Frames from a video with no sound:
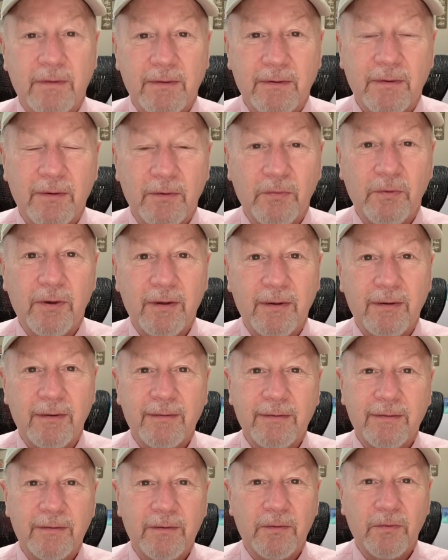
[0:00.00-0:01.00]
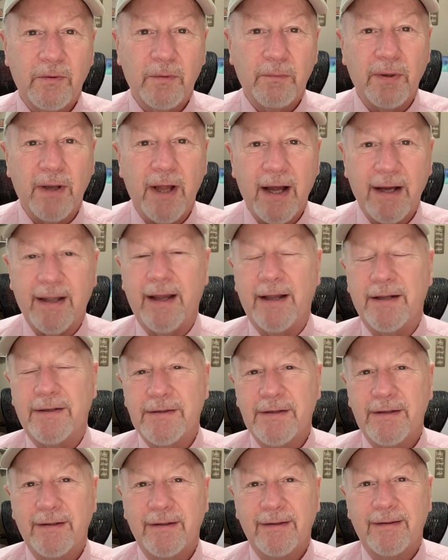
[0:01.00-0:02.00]
we're we're
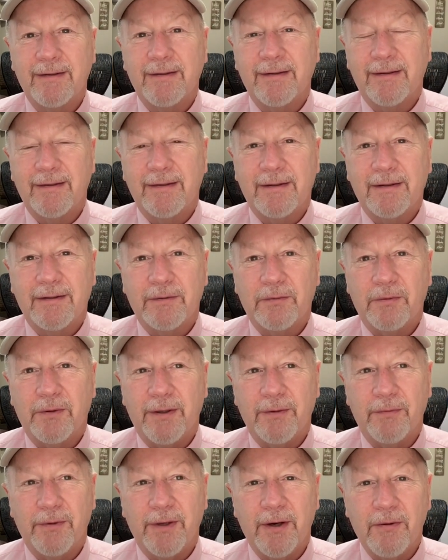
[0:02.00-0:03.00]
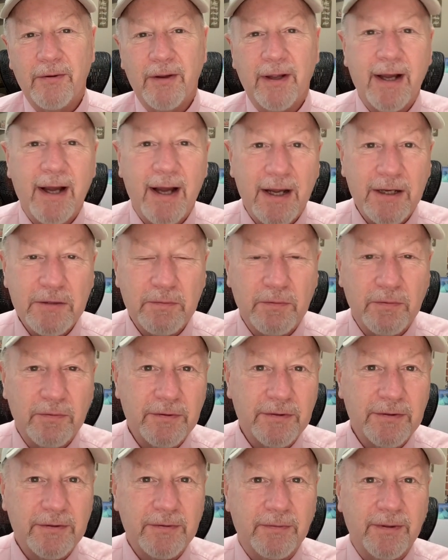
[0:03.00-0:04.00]
blockheads. We don't like
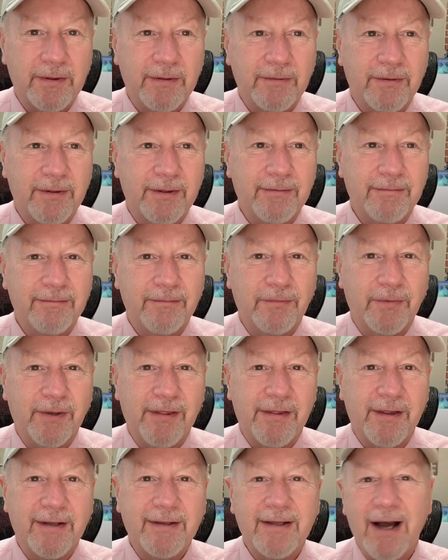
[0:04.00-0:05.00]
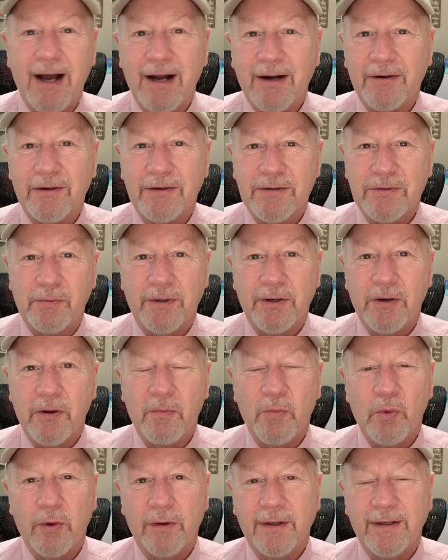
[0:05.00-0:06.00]
hospitals. We think doctors we know
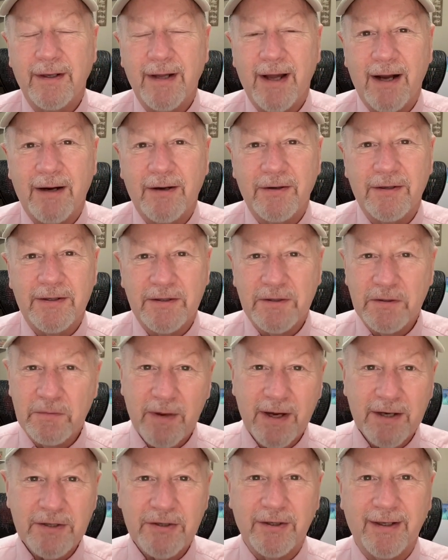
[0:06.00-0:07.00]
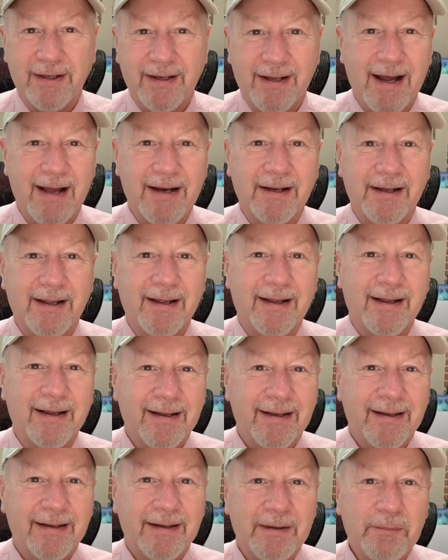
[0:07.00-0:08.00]
more than doctors, especially kind of like
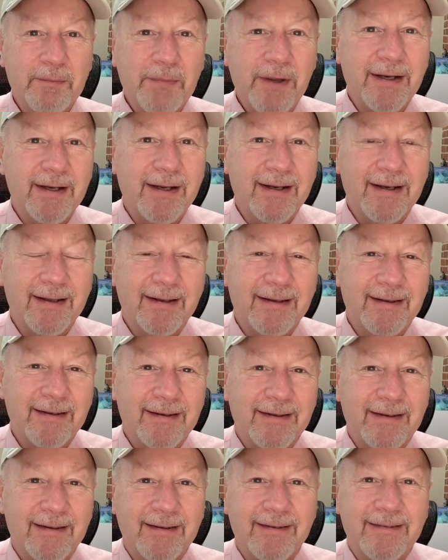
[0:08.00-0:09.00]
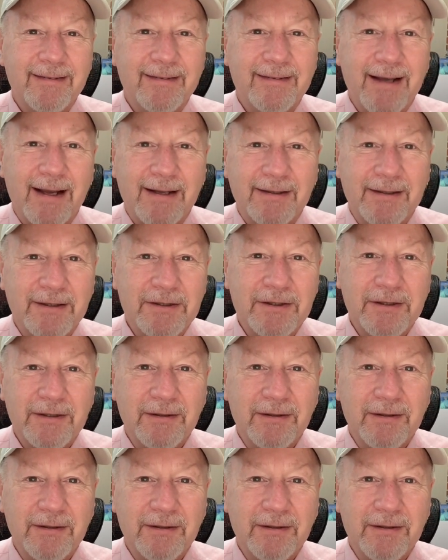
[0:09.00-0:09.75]
being in the technician